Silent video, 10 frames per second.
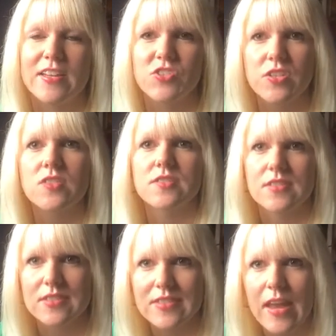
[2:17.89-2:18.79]
and she does the
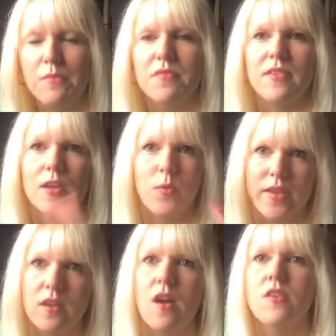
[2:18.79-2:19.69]
same thing where
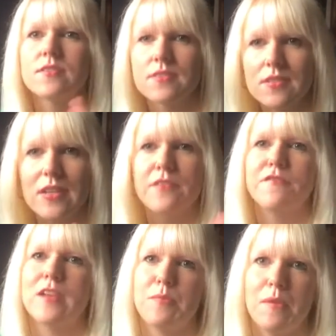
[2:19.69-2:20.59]
you're constantly
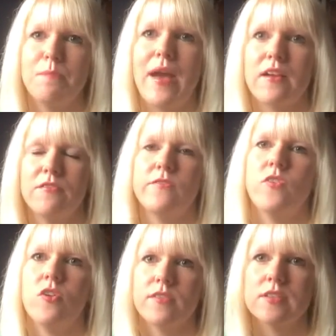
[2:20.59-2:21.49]
flipping back and
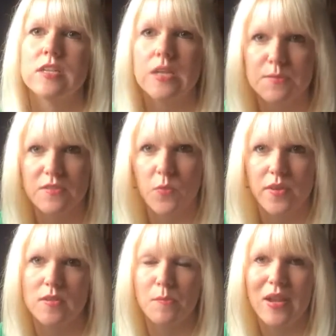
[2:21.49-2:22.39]
forth in terms of
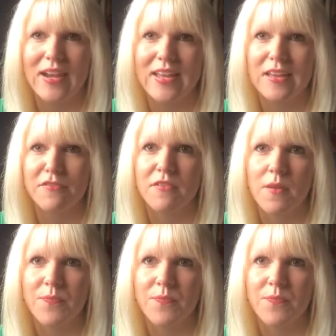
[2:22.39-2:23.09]
what you believe.